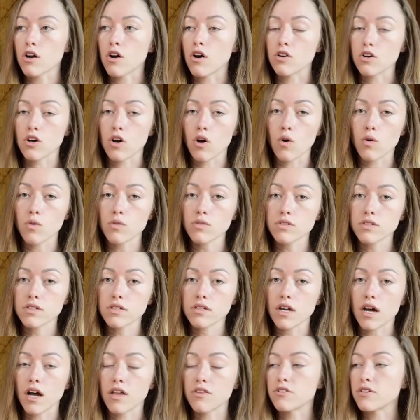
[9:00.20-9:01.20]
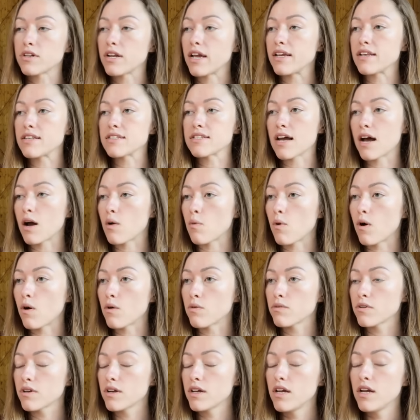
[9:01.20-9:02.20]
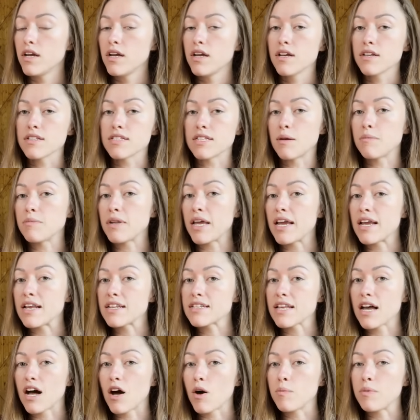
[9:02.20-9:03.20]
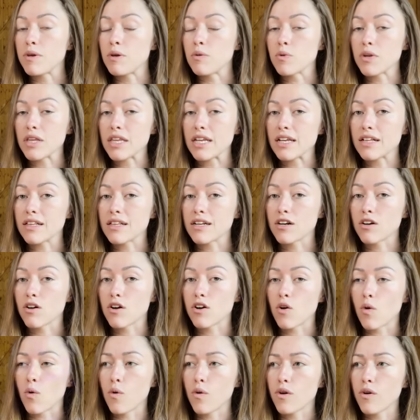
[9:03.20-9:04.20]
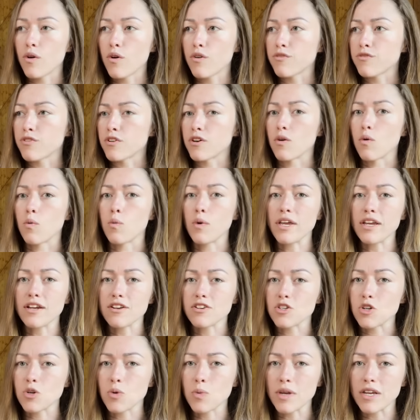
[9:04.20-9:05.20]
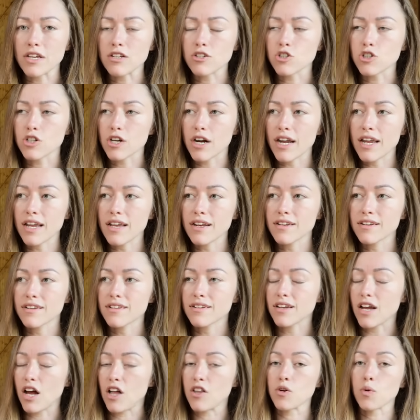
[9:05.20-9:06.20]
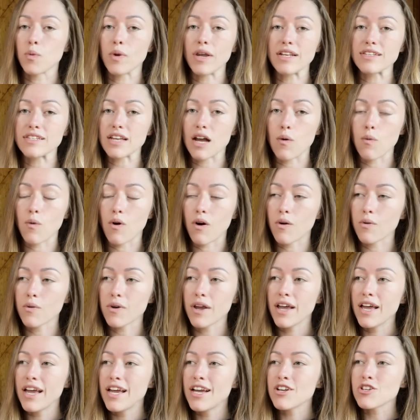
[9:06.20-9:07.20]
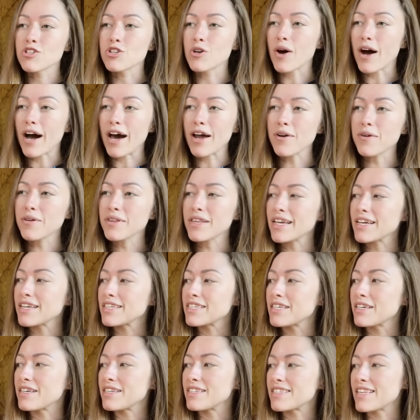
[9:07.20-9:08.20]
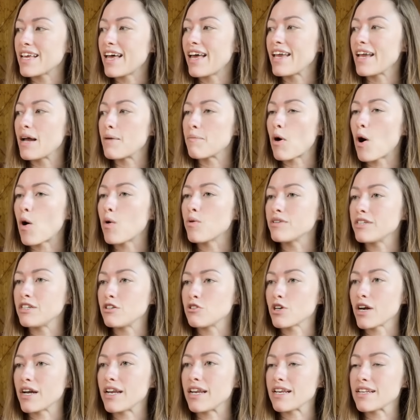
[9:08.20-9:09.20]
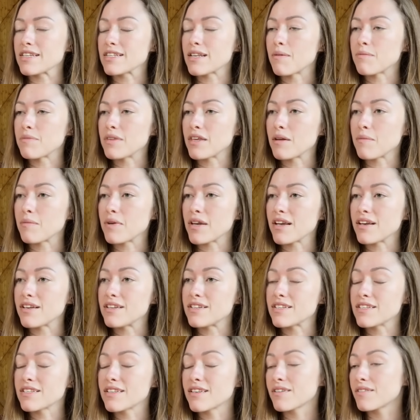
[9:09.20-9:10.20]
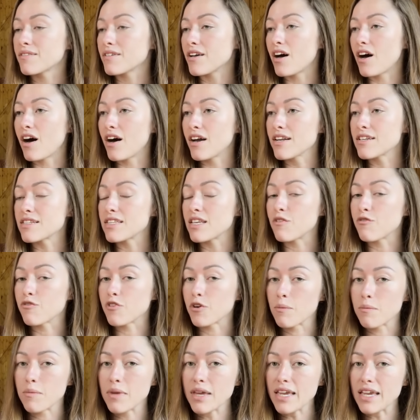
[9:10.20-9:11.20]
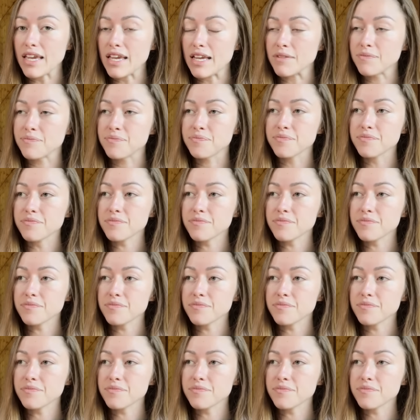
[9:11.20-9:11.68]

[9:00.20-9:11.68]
on gold. Other days I won't. Some days I'll be really clear on oil for a week, 2 weeks straight. Other weeks I won't. So I don't like to say I'm only trading something, because honestly for me,